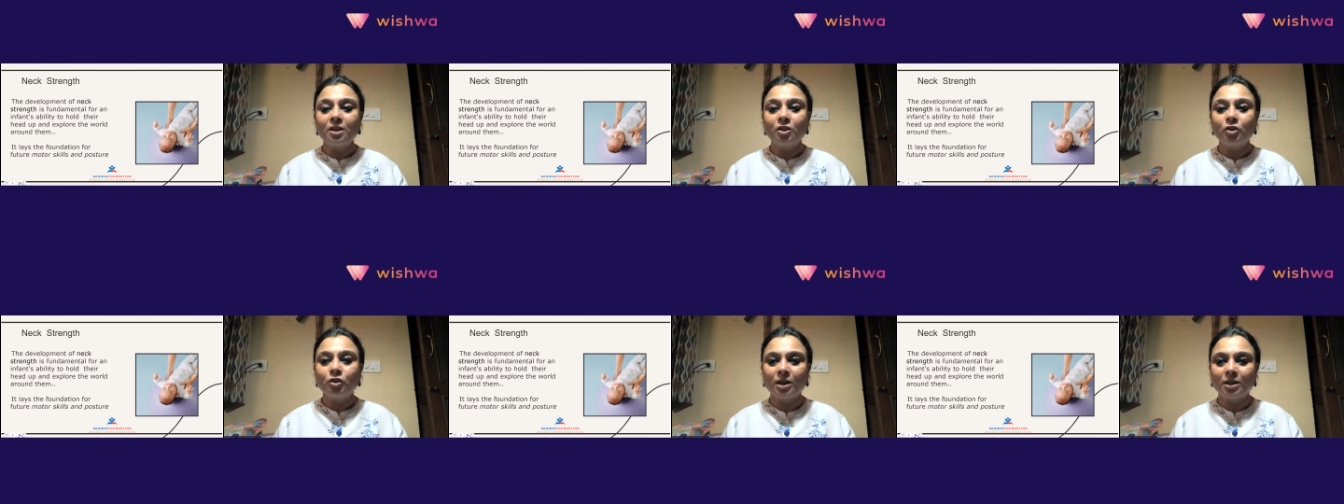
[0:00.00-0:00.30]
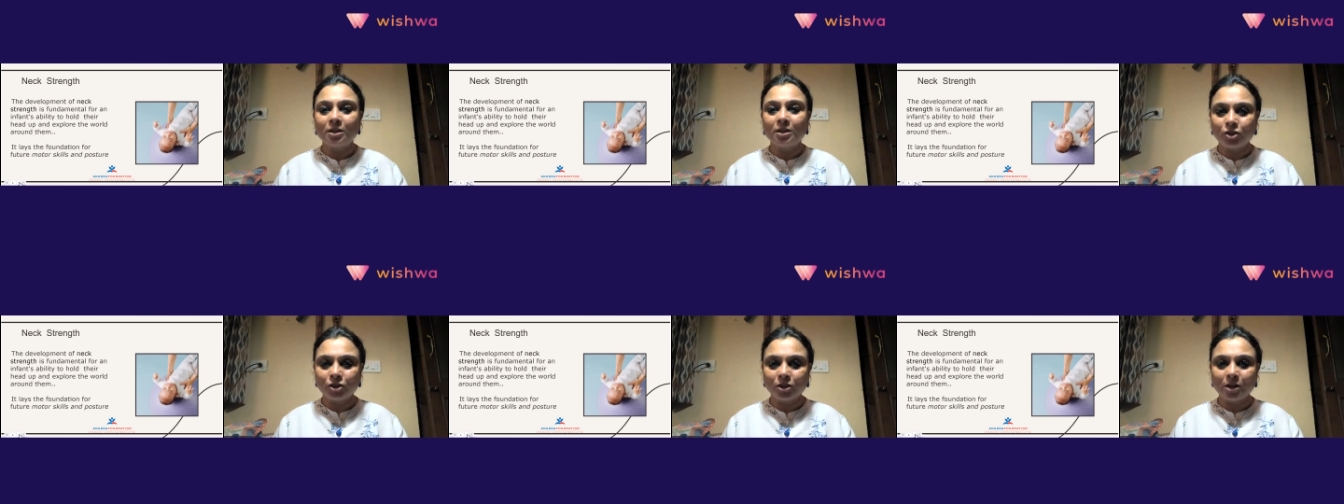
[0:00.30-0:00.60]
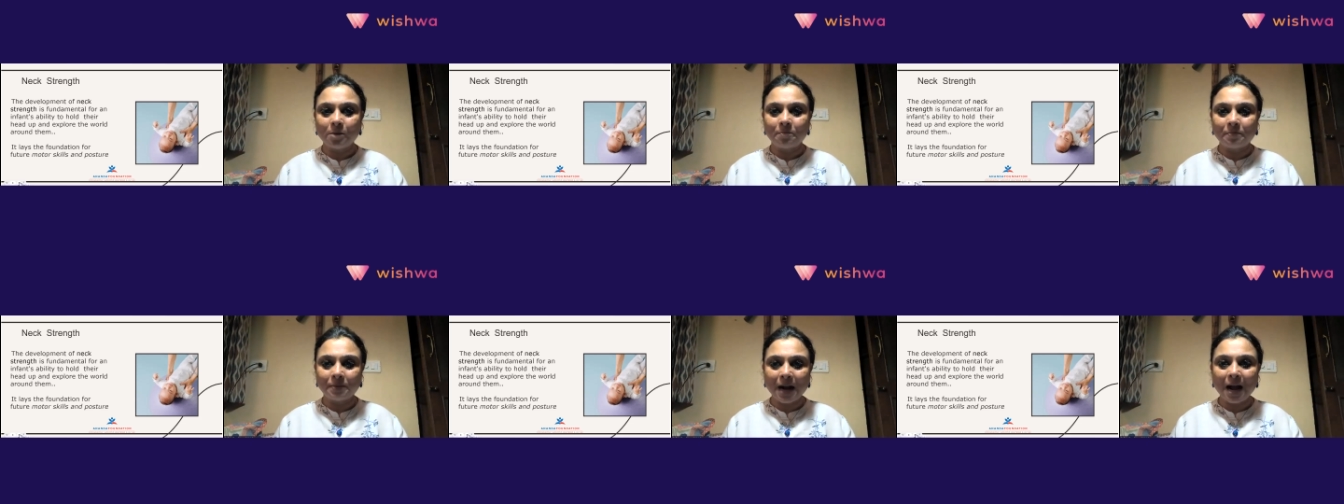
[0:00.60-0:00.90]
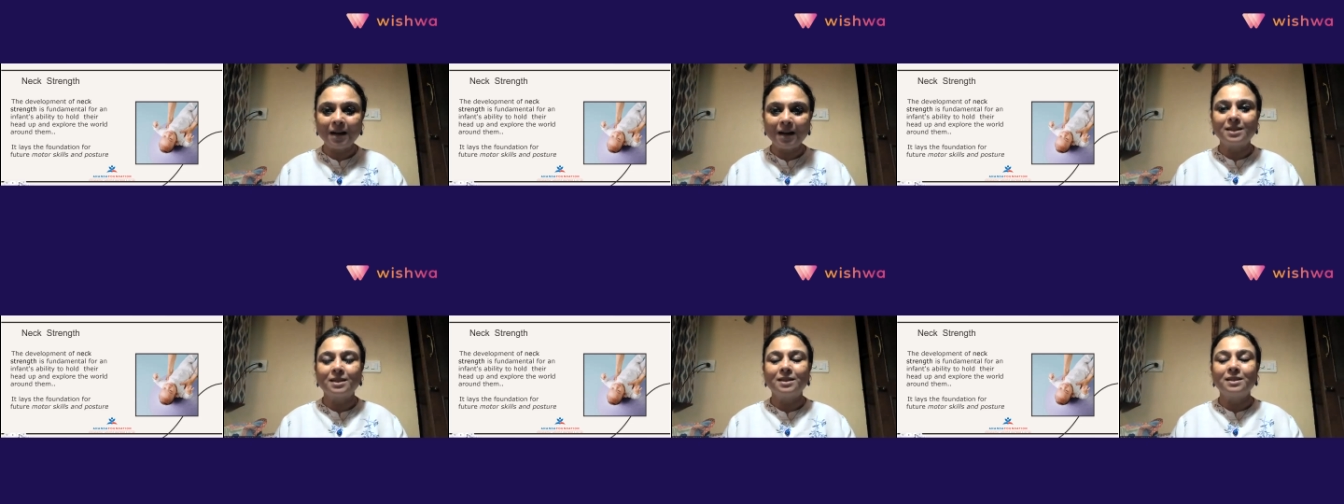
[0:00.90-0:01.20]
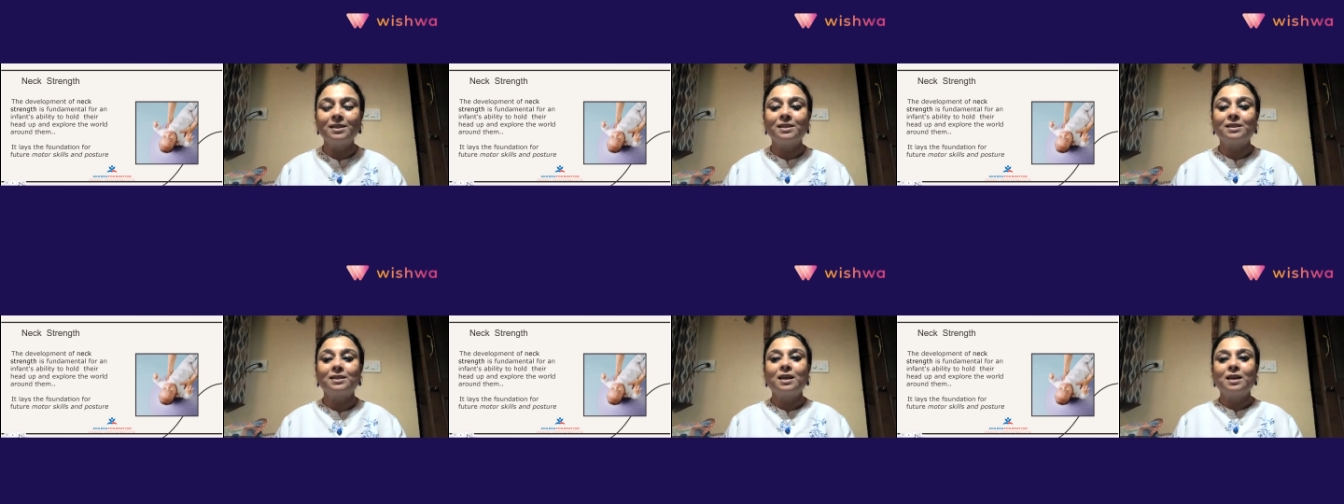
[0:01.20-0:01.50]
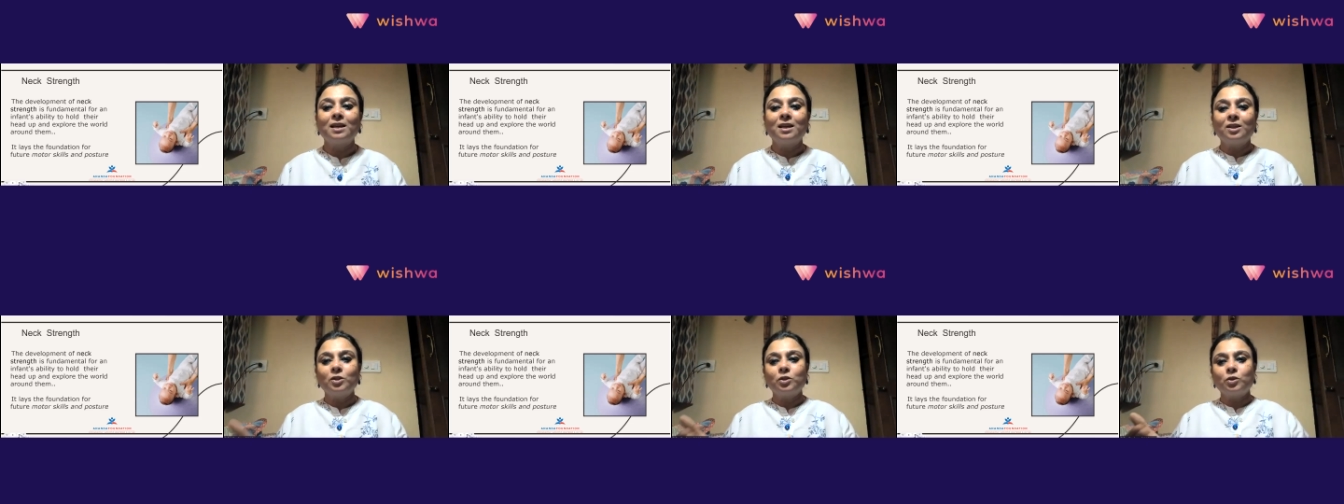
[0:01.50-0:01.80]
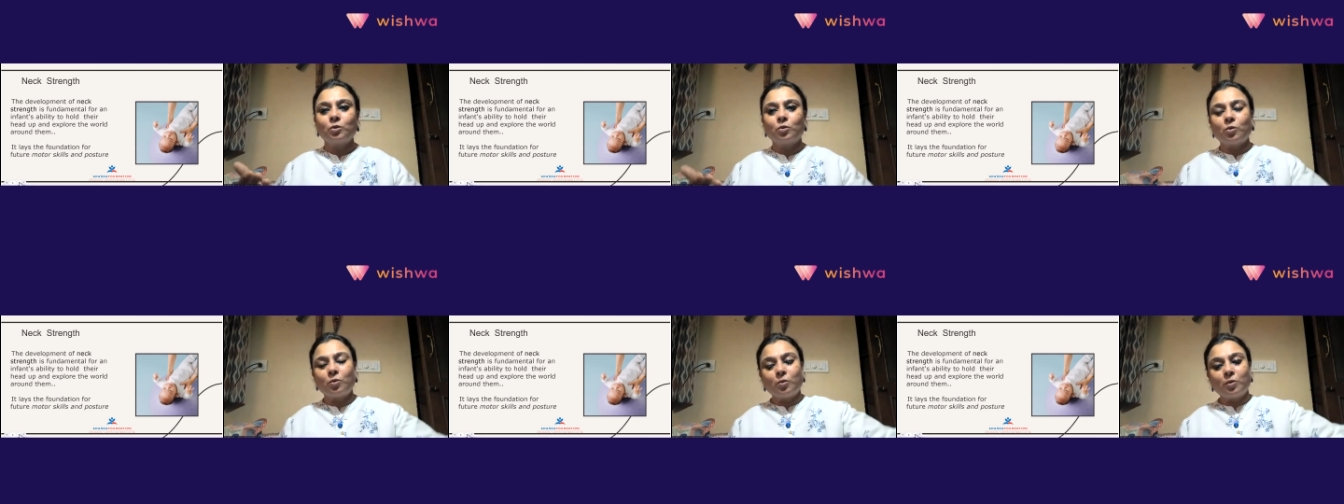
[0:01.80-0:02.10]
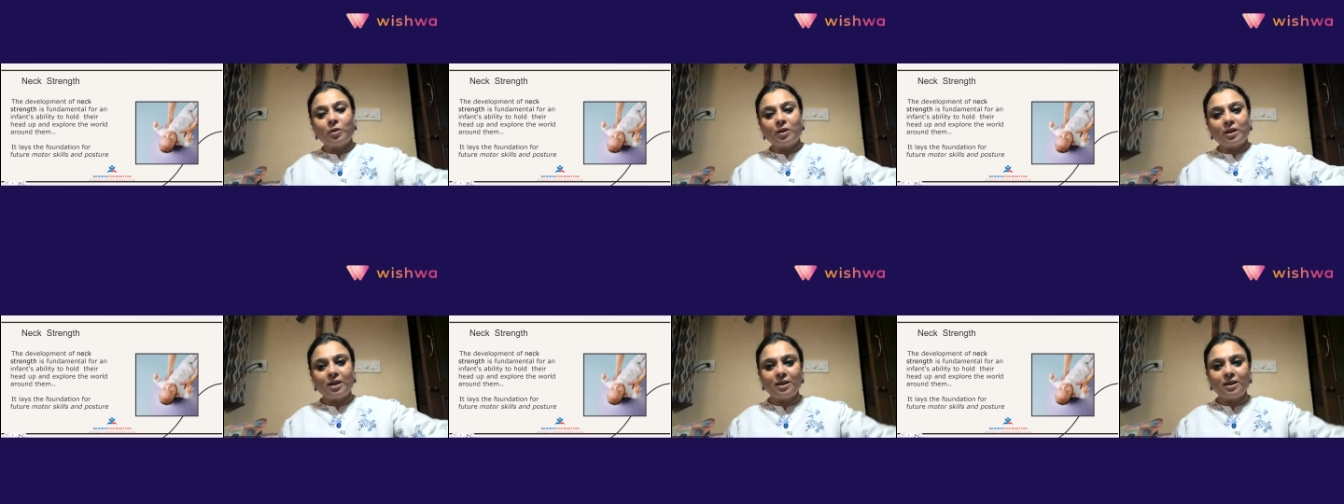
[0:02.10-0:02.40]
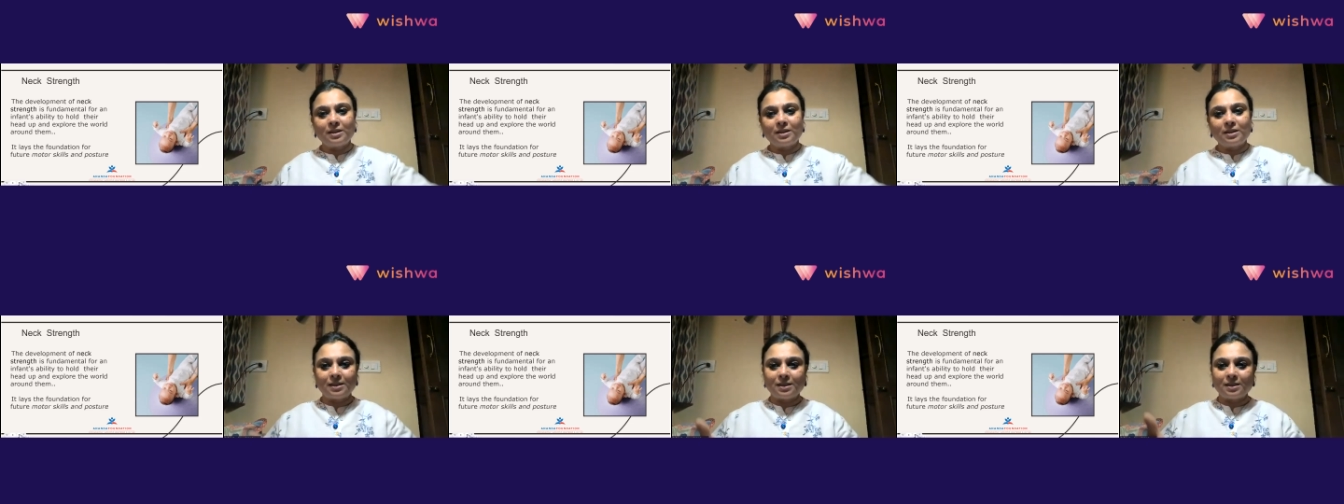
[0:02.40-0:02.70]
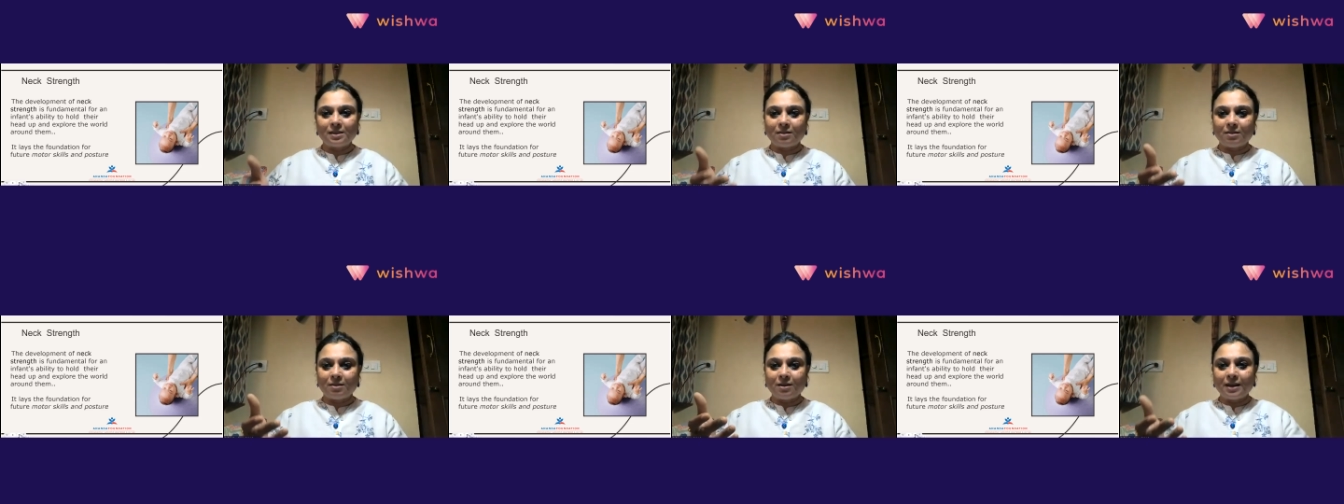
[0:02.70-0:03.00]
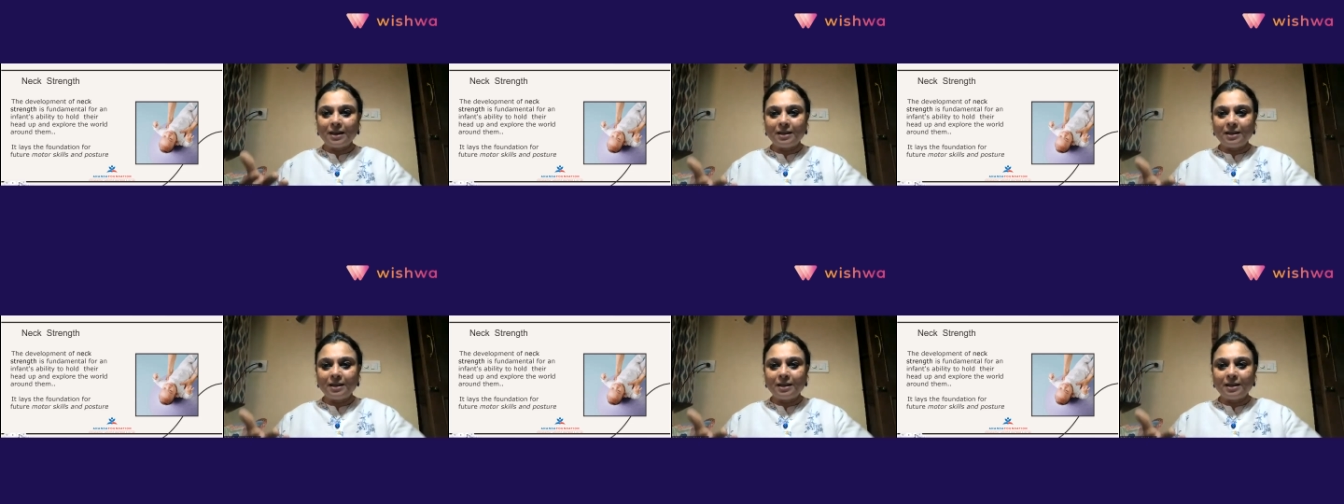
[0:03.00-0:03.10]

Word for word: traditional practice so it's uh,